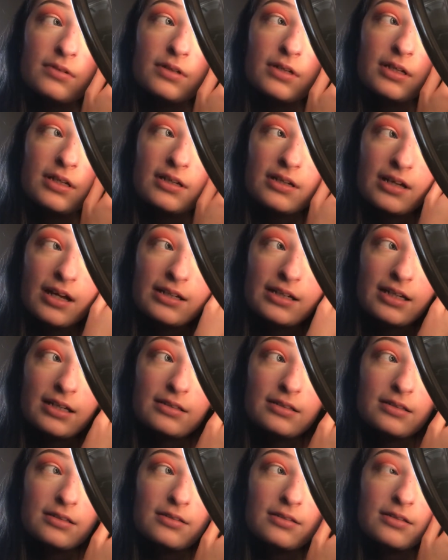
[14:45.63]
Like, I
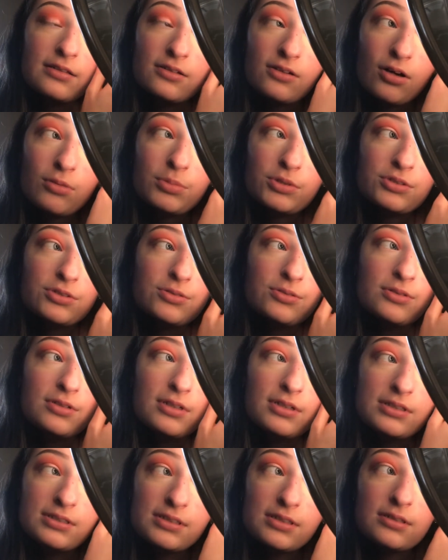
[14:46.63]
get the
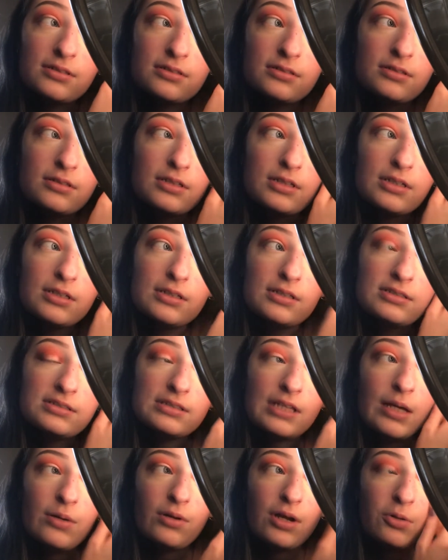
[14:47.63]
opportunity to
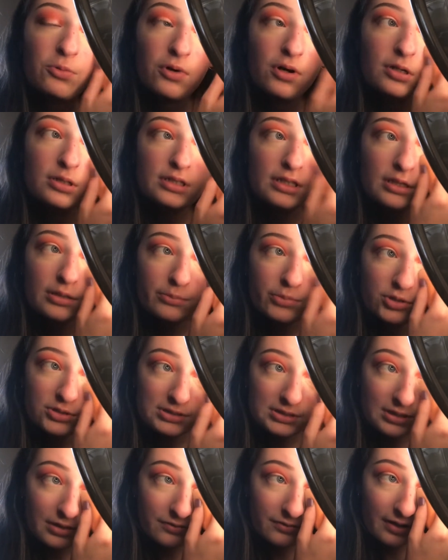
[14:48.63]
say what I want, like, put
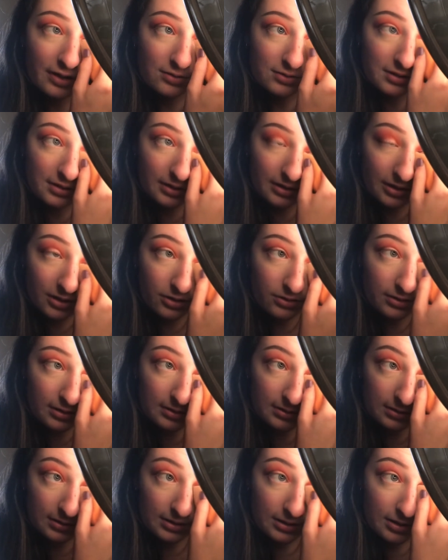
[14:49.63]
stuff out there
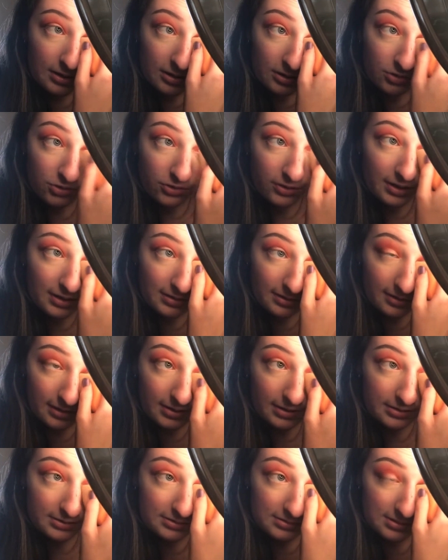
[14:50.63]
and create
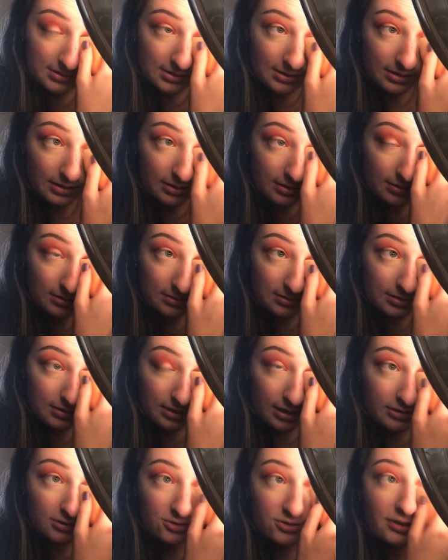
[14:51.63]
things, and to
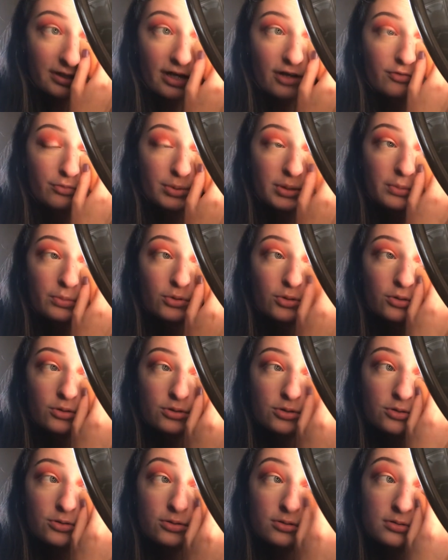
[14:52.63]
actually have people
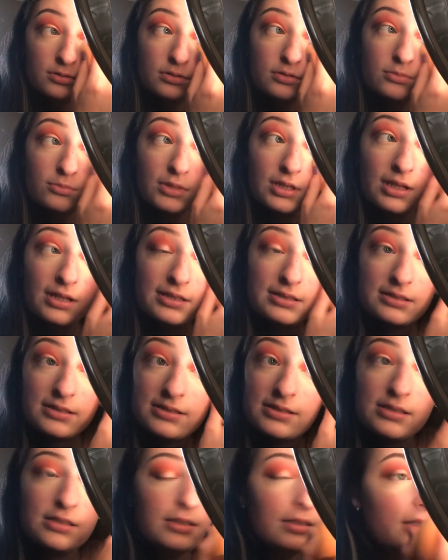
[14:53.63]
who would like to
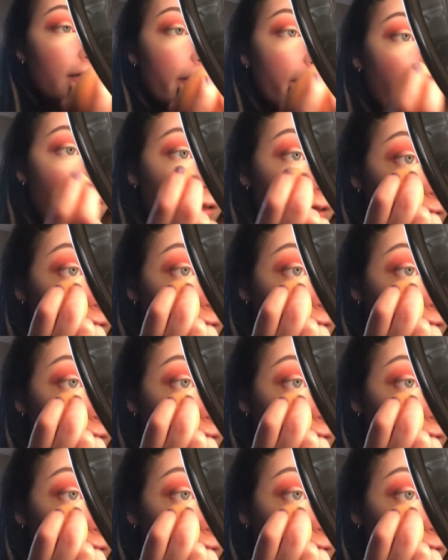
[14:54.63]
see it